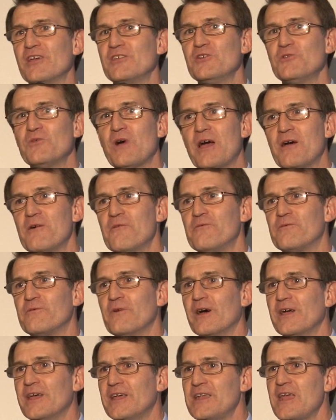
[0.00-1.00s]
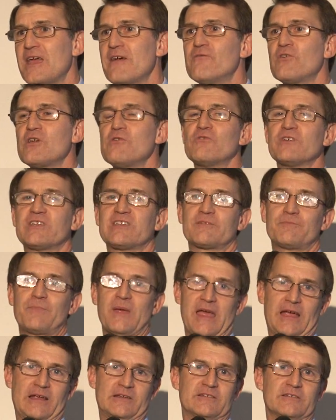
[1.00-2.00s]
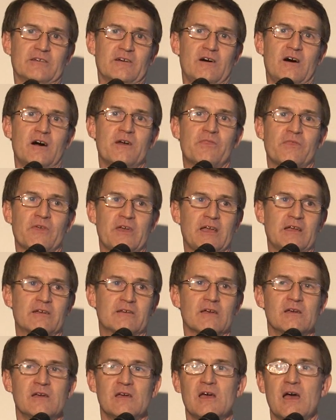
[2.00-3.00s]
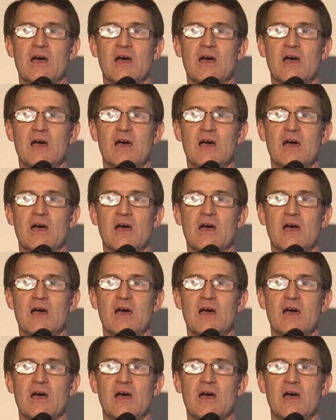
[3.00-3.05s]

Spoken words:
You have, in every respect, I think,